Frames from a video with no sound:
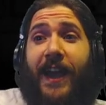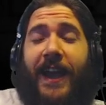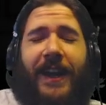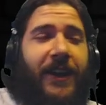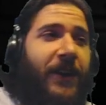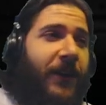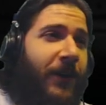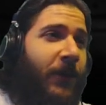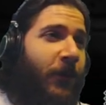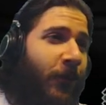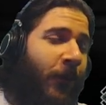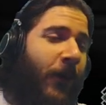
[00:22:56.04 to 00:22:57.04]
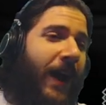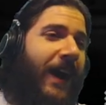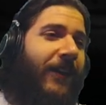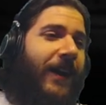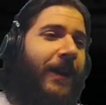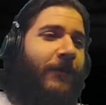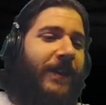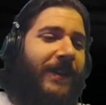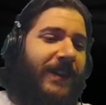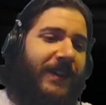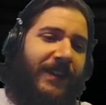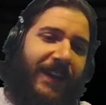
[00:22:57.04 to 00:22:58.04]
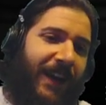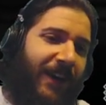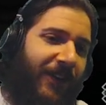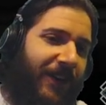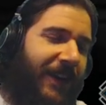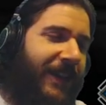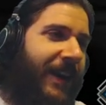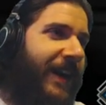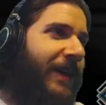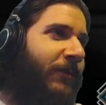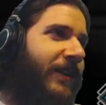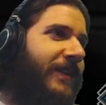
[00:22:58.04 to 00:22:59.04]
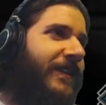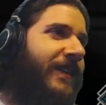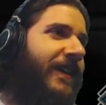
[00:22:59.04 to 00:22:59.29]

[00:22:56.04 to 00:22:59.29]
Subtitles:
at while I'm carrying that obelisk.